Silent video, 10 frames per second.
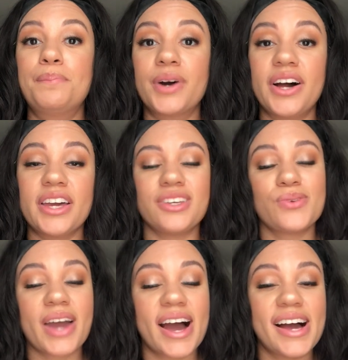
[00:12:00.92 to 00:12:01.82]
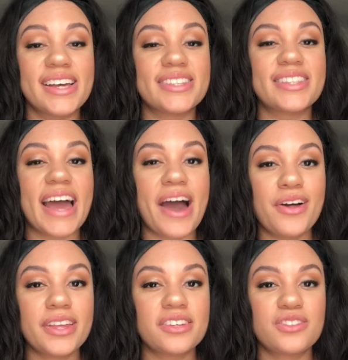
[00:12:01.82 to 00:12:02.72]
but you guys, the
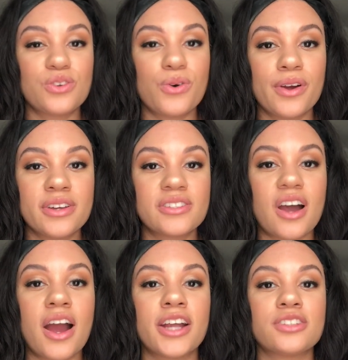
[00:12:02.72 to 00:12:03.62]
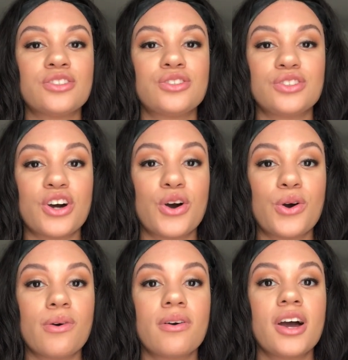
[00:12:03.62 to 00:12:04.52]
outlet stores are
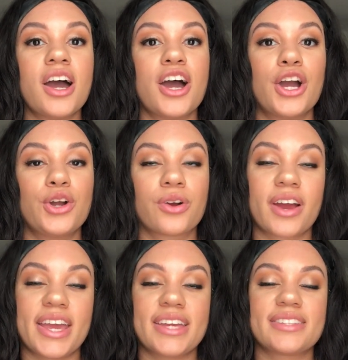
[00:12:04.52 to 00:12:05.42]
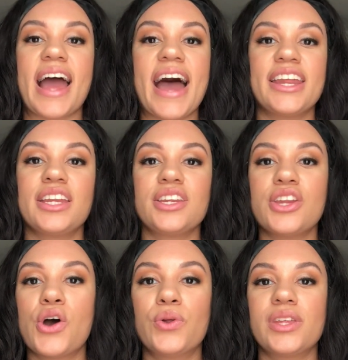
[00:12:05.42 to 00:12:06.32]
so great. I didn't
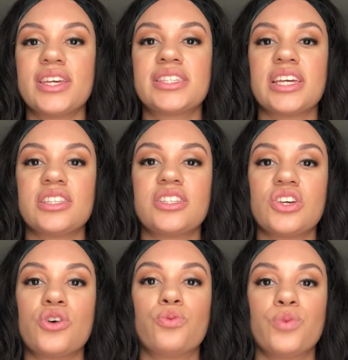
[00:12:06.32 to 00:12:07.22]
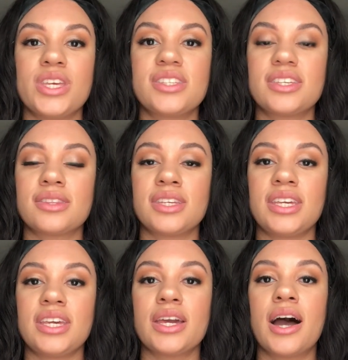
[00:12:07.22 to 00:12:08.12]
know this until
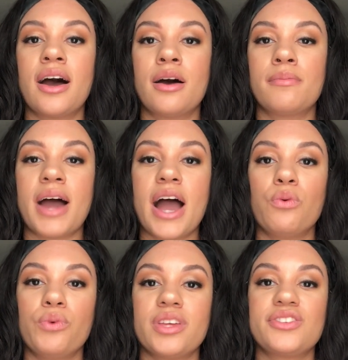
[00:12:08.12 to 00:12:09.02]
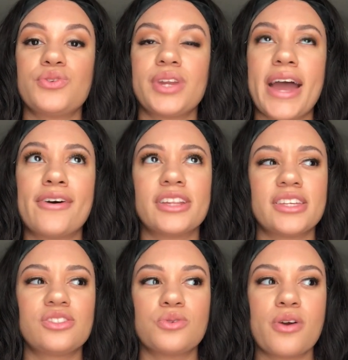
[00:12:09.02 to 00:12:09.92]
recently. I went to an
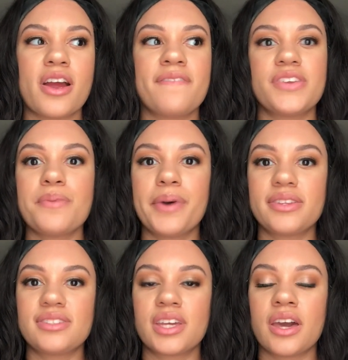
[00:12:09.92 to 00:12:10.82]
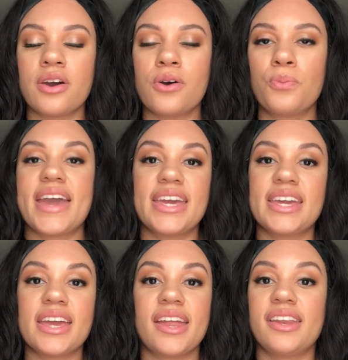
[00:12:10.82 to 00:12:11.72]
outlet store a few months ago,
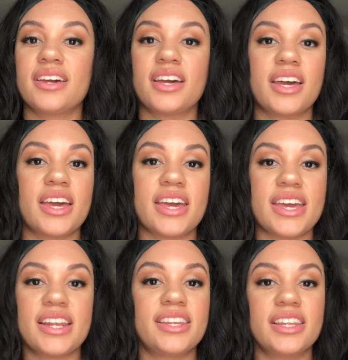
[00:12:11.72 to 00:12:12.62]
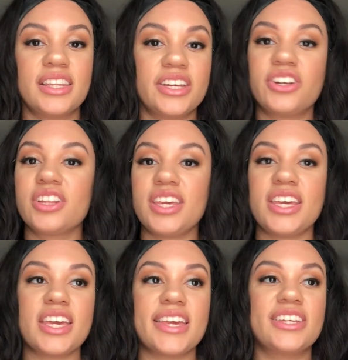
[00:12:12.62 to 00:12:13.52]
and it
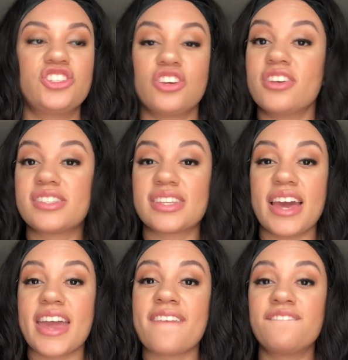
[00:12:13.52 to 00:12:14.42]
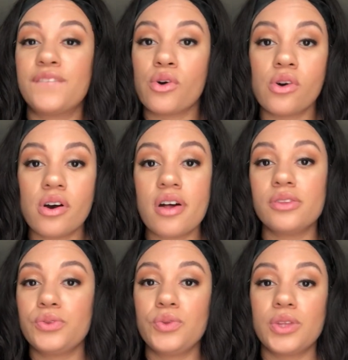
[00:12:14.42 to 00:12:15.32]
literally is just a
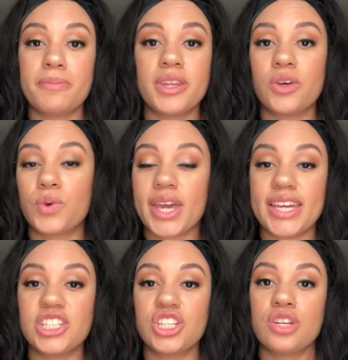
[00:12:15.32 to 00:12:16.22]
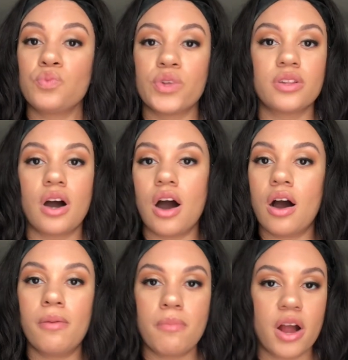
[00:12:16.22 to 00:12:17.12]
full Lululemon location with
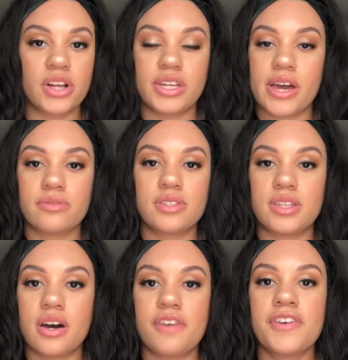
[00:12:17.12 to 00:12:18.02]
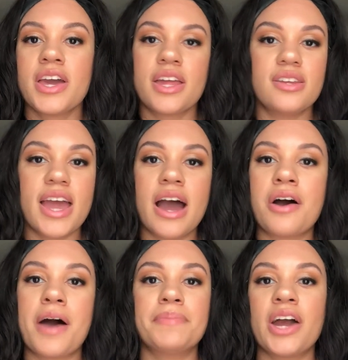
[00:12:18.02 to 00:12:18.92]
all markdown stuff.
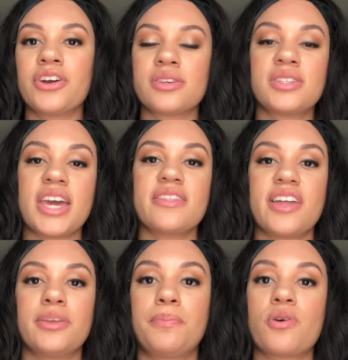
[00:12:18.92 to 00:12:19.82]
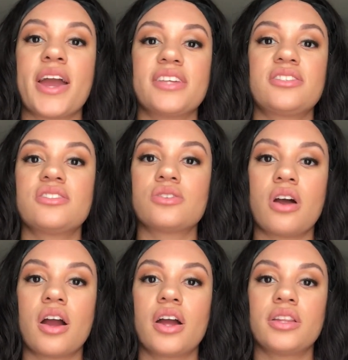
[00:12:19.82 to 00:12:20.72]
Now, I'm not gonna say that the prices
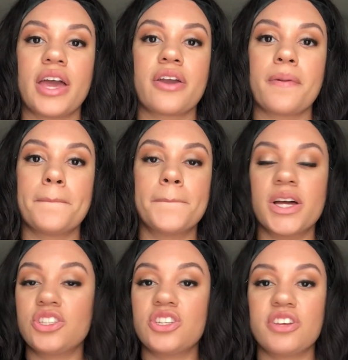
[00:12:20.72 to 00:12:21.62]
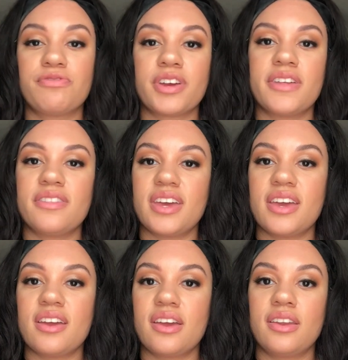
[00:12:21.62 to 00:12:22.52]
are like much different
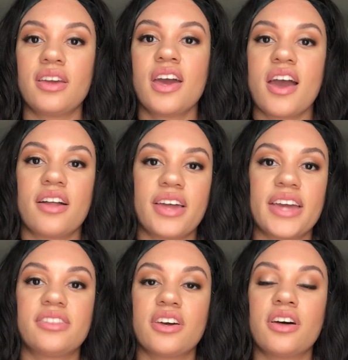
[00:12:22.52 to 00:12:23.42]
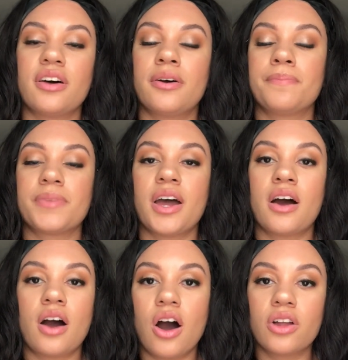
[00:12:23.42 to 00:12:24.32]
than like the
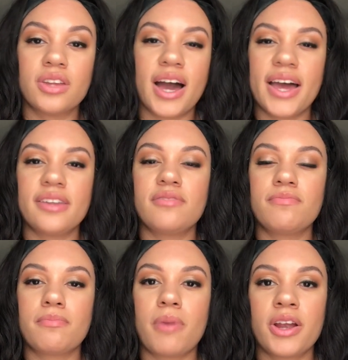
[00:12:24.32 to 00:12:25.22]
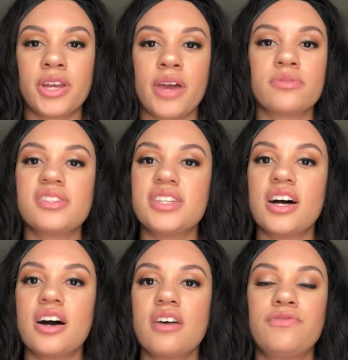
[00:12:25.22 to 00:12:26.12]
online markdown
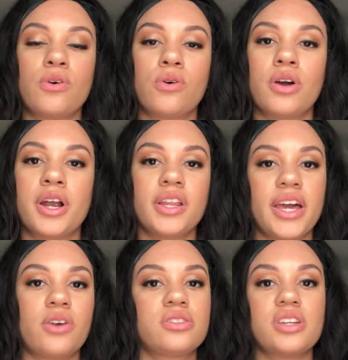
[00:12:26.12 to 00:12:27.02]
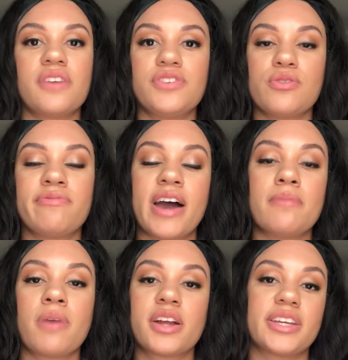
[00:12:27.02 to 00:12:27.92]
stuff or like stuff you would
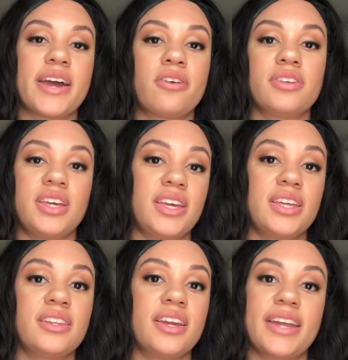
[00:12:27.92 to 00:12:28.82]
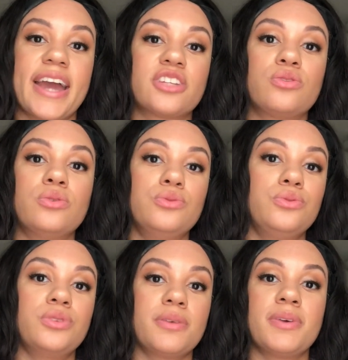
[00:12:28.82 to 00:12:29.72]
find markdown in an actual
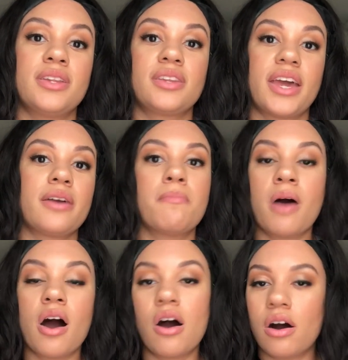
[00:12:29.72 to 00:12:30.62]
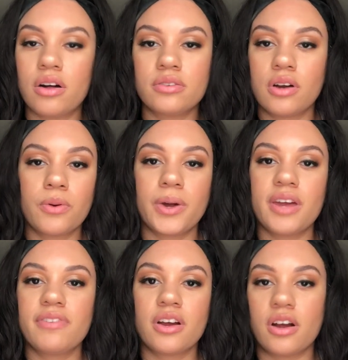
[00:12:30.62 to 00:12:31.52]
Lululemon like mall or
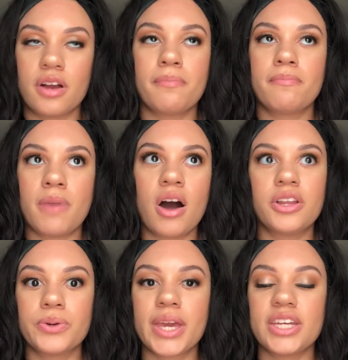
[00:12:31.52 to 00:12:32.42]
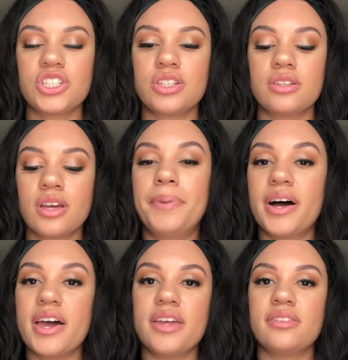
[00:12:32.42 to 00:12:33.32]
whatever, or mall location,
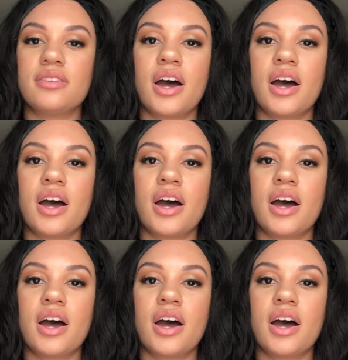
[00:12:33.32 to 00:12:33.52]
but